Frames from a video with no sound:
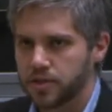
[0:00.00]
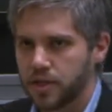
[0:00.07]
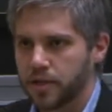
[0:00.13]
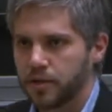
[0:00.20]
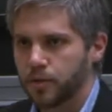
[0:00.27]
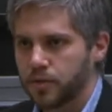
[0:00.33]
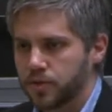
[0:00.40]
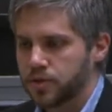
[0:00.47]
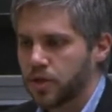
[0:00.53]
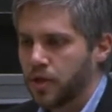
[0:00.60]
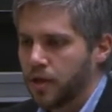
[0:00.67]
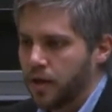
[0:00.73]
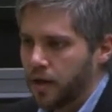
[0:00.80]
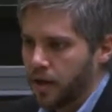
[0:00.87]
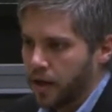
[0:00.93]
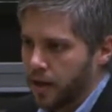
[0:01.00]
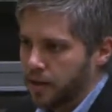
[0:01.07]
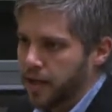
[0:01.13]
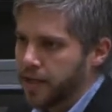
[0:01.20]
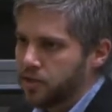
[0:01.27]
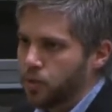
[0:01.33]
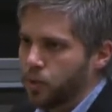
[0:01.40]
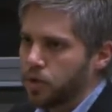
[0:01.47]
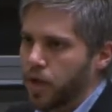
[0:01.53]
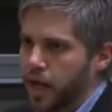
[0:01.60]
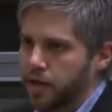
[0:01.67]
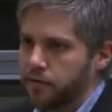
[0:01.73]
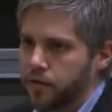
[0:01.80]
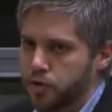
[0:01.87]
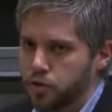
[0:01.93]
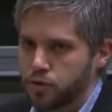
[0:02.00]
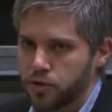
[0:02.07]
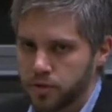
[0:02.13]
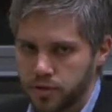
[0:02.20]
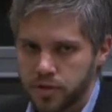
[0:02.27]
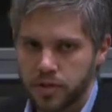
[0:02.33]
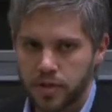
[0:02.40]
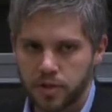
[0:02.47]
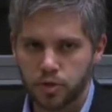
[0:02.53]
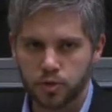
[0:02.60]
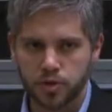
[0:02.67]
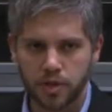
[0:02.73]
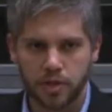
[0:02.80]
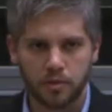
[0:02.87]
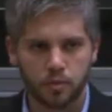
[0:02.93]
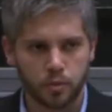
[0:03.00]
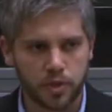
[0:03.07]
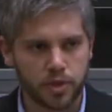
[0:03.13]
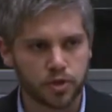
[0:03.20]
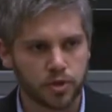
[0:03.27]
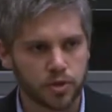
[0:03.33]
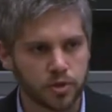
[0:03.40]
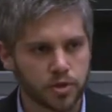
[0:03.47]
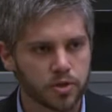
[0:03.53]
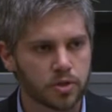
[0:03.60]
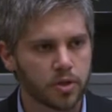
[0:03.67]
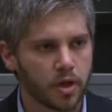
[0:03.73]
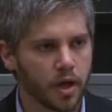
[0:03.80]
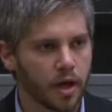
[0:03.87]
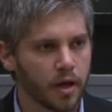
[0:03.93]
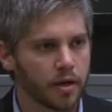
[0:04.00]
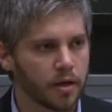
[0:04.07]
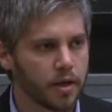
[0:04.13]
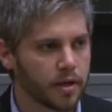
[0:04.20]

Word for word: And it was uh, led to a lot of interest, interesting research uh,